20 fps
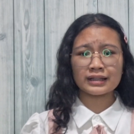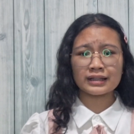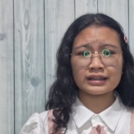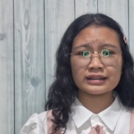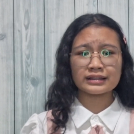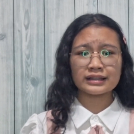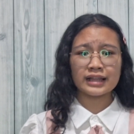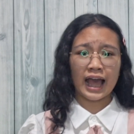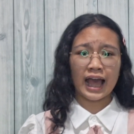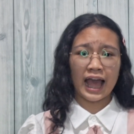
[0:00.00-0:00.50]

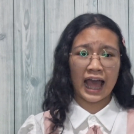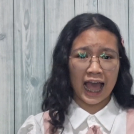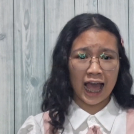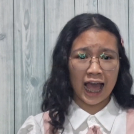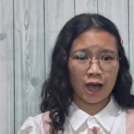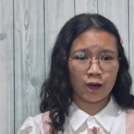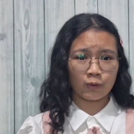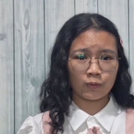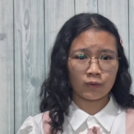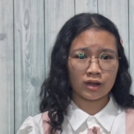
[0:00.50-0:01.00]
But
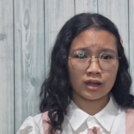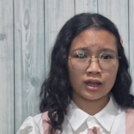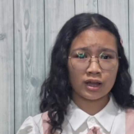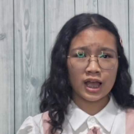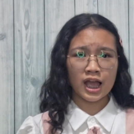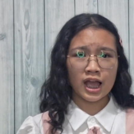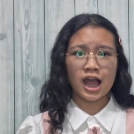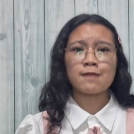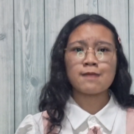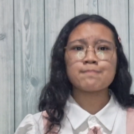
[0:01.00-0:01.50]
how?
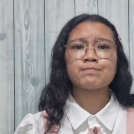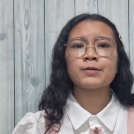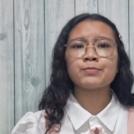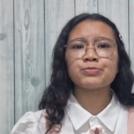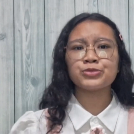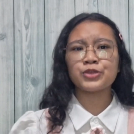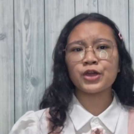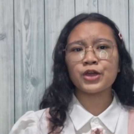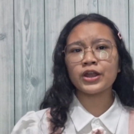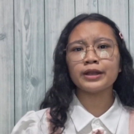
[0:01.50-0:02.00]

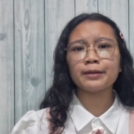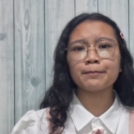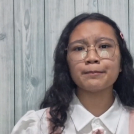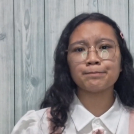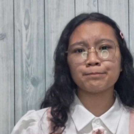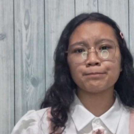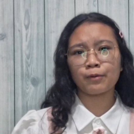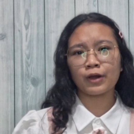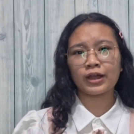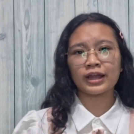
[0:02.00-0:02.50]
The
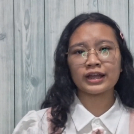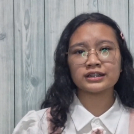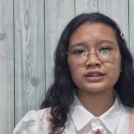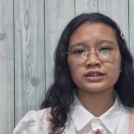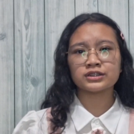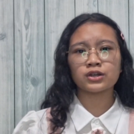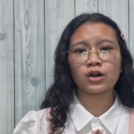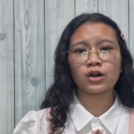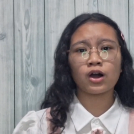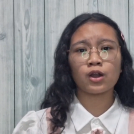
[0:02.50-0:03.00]
turning
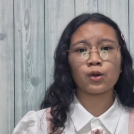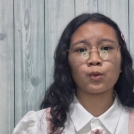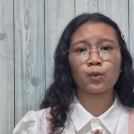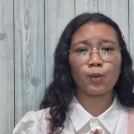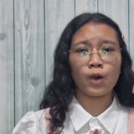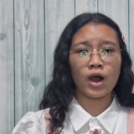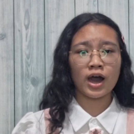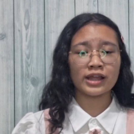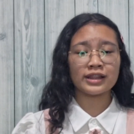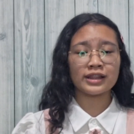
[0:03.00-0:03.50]
points
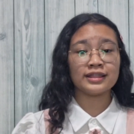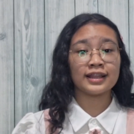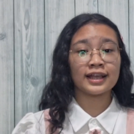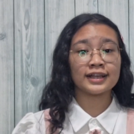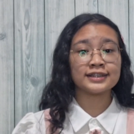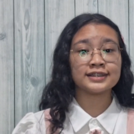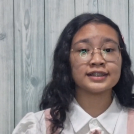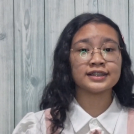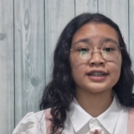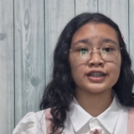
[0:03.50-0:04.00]
are 1
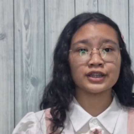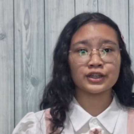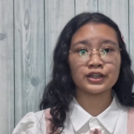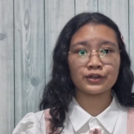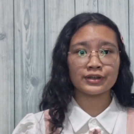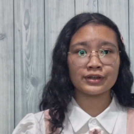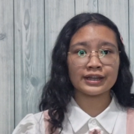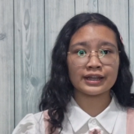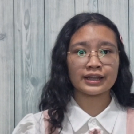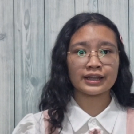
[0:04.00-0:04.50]
less than a
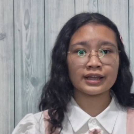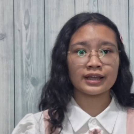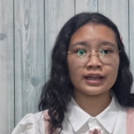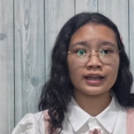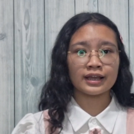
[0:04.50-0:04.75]
degree.